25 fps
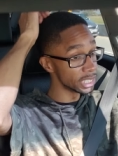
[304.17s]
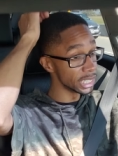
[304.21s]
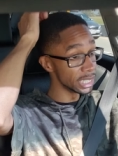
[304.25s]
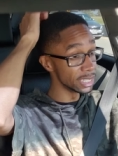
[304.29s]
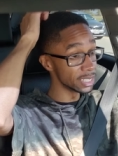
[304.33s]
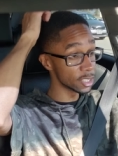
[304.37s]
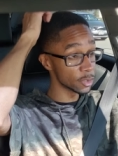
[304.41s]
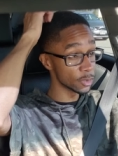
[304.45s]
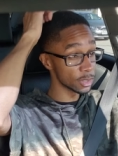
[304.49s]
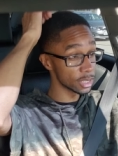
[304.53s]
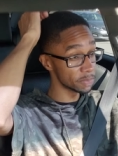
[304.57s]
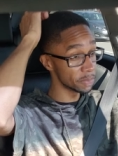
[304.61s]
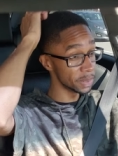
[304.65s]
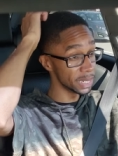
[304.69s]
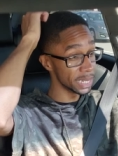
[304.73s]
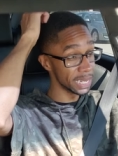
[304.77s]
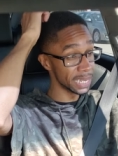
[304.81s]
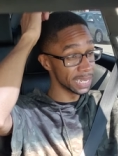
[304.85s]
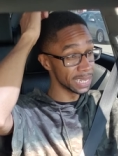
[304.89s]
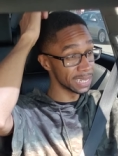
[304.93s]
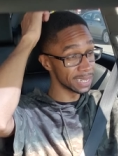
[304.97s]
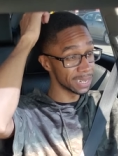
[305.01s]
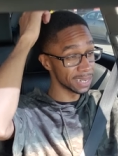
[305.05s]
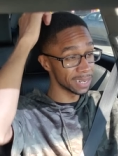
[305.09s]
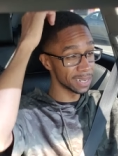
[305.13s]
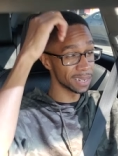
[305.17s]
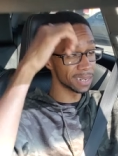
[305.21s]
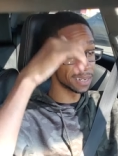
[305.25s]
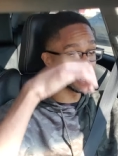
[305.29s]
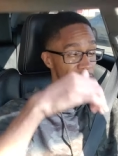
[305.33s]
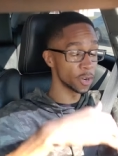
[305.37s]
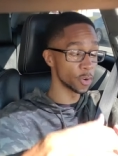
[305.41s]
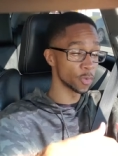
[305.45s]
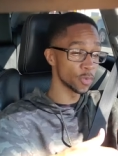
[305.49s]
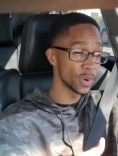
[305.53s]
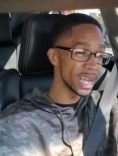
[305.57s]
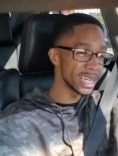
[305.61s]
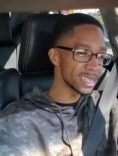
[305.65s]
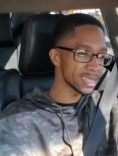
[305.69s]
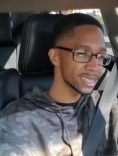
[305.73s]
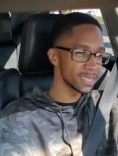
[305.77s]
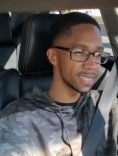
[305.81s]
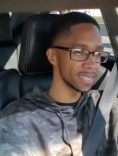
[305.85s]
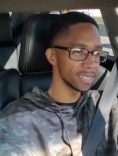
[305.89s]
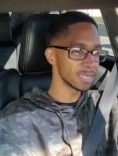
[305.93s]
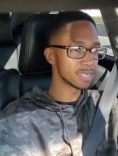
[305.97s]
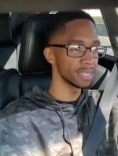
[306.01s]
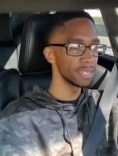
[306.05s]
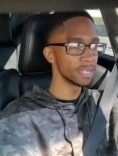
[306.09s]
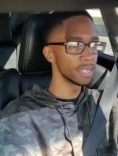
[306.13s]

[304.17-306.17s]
Jesus was being uh, arrested,